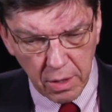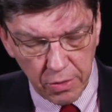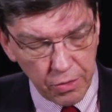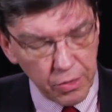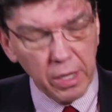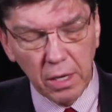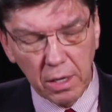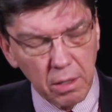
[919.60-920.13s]

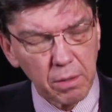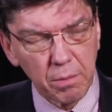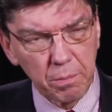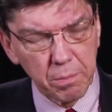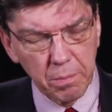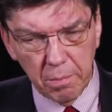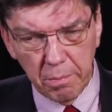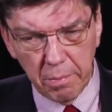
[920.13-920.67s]
think
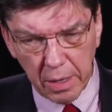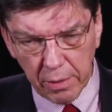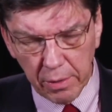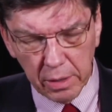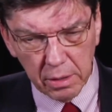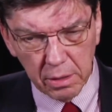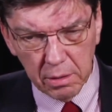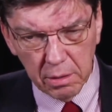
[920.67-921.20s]

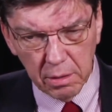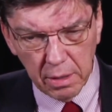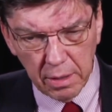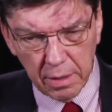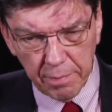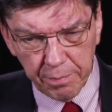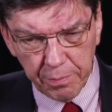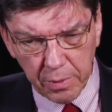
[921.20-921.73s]
merit
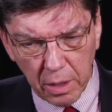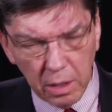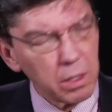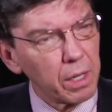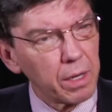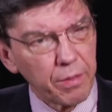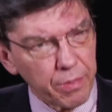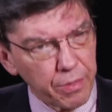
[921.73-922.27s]
a
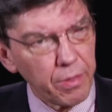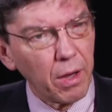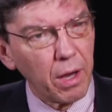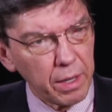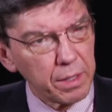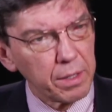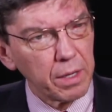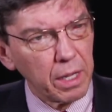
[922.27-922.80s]
lot of
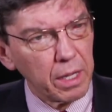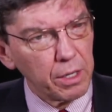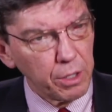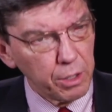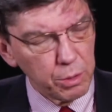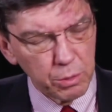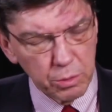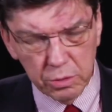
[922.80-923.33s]
thought and
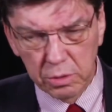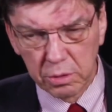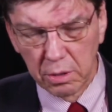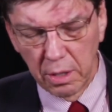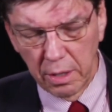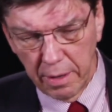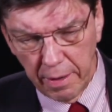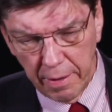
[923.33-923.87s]
use,
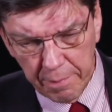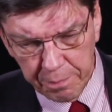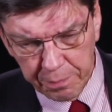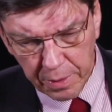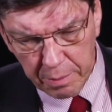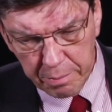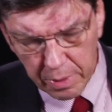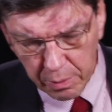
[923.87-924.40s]

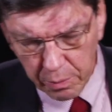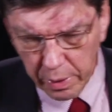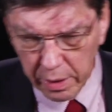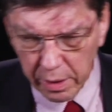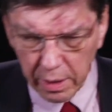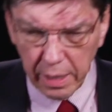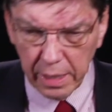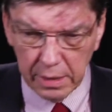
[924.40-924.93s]
but
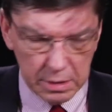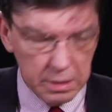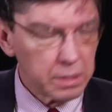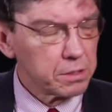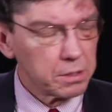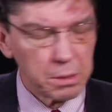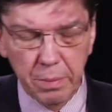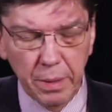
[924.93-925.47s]
we
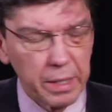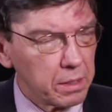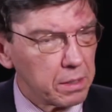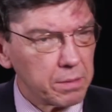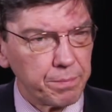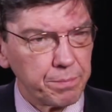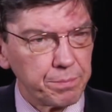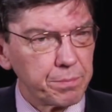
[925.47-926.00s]
anticipate
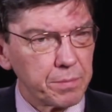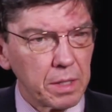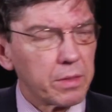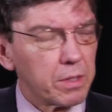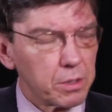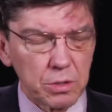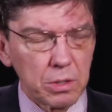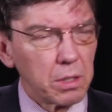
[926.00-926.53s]
that
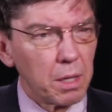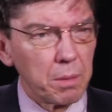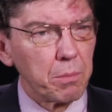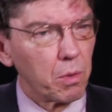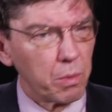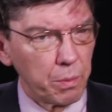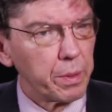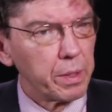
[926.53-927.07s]
there's a lot
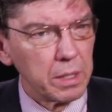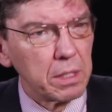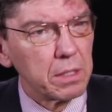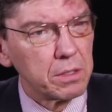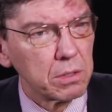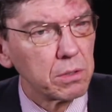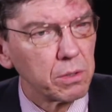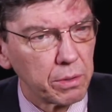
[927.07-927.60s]
more we
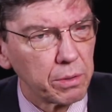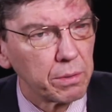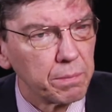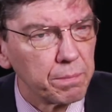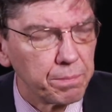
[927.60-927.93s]
need to learn.